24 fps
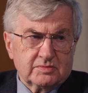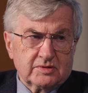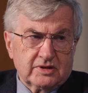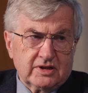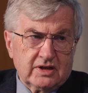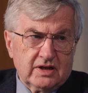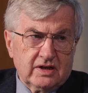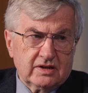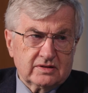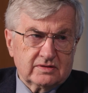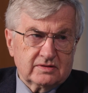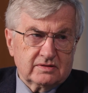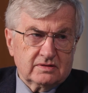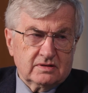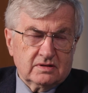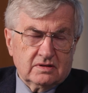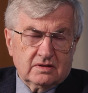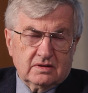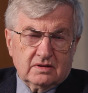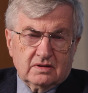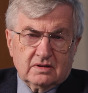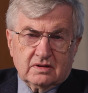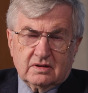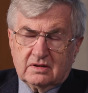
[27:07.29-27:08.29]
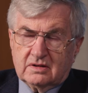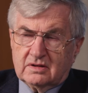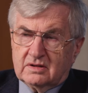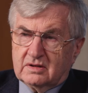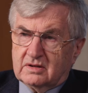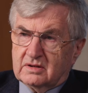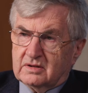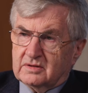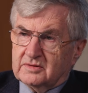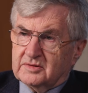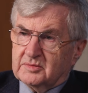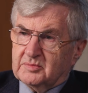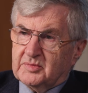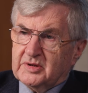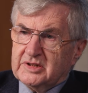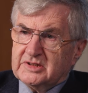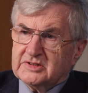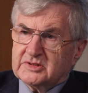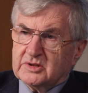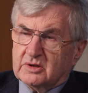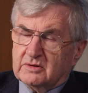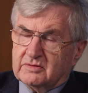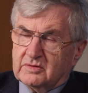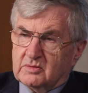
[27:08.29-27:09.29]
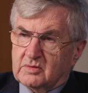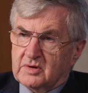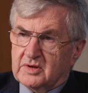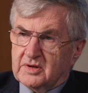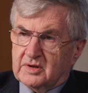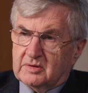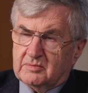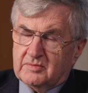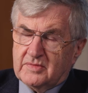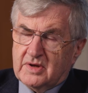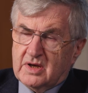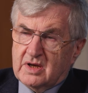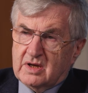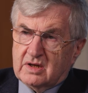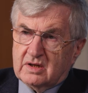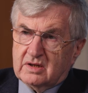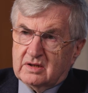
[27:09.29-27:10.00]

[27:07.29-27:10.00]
But he had the peace offer with him.